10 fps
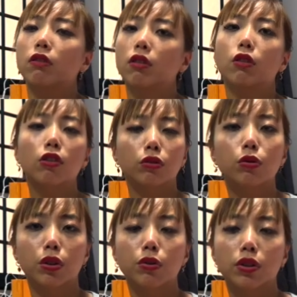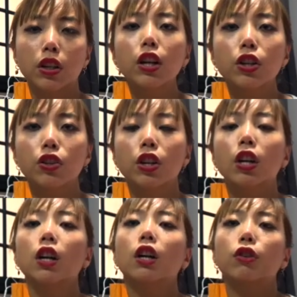on Google search.
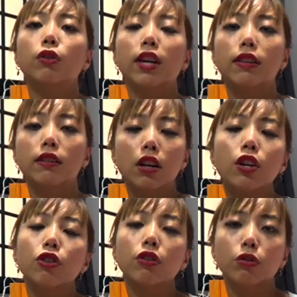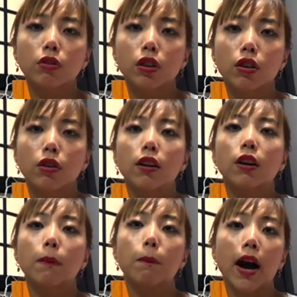You can search on Google
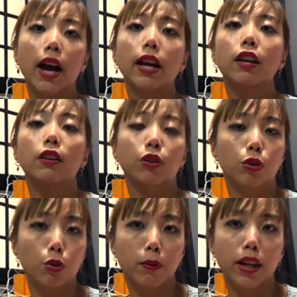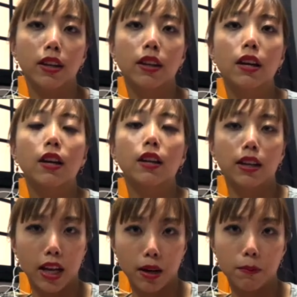by domain
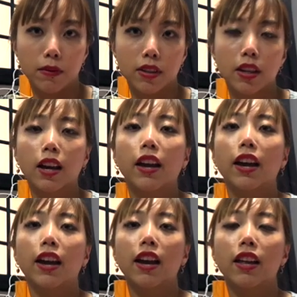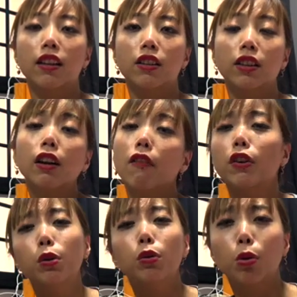names and think of a
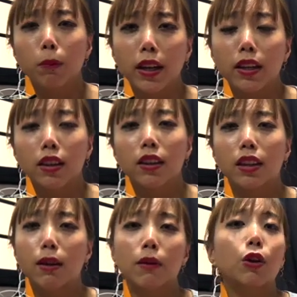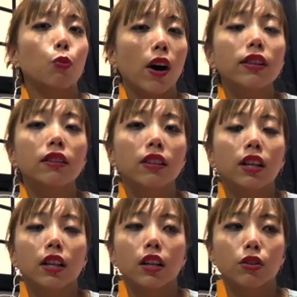good domain name that you want.
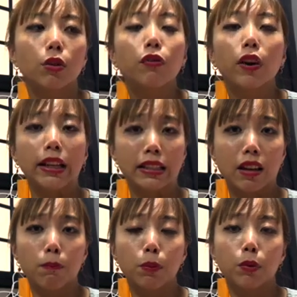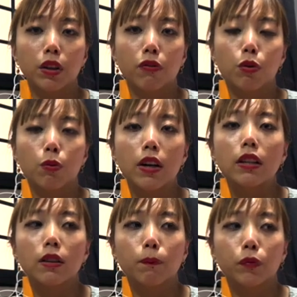So for example, if you want
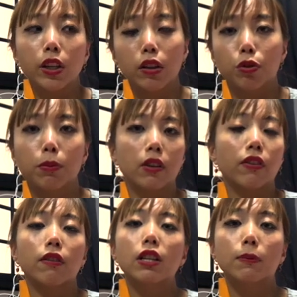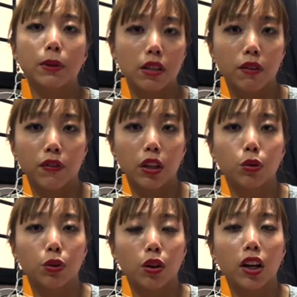it to be very specific to
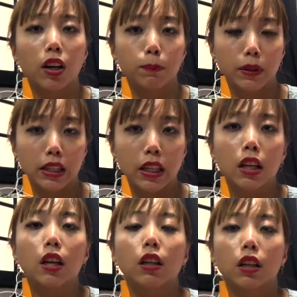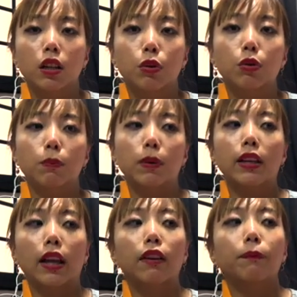your company, it could be like